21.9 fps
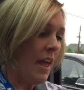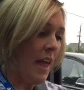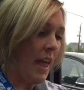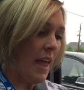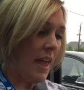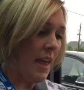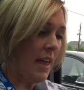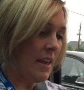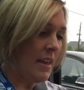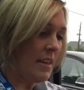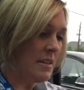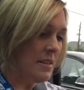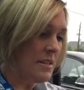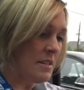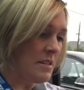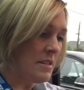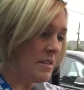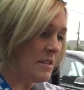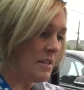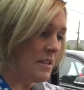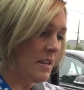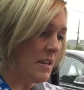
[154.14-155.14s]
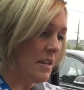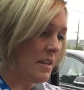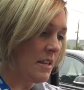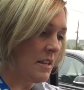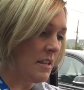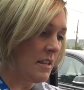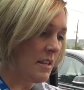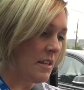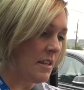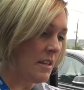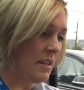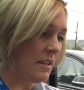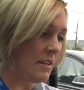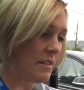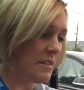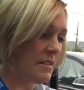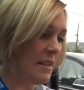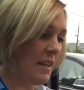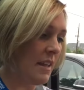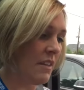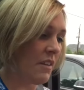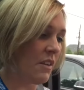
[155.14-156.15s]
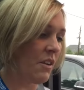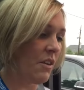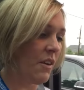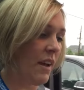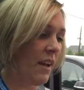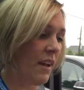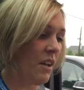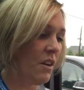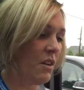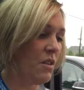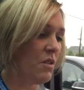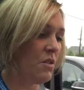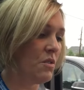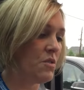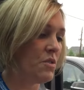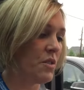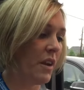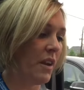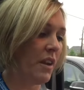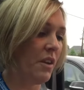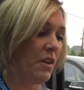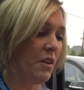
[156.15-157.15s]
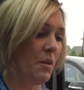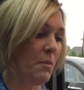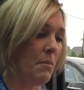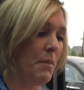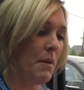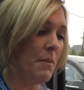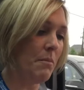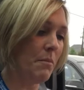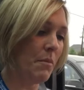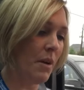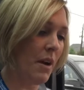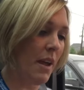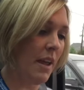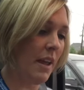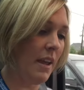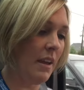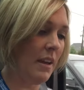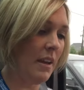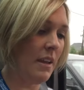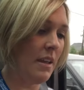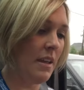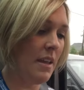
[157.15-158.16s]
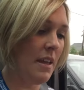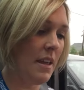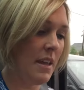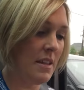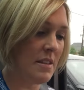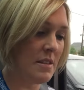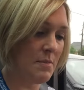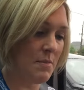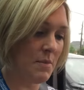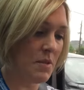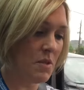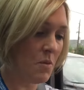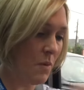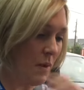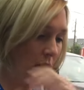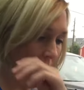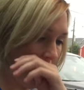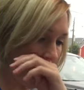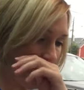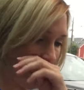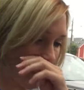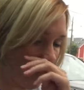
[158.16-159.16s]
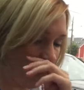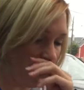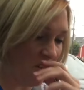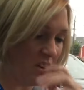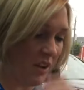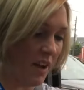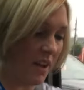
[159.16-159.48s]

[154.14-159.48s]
And let's see, the cricotracheal membrane, it's between the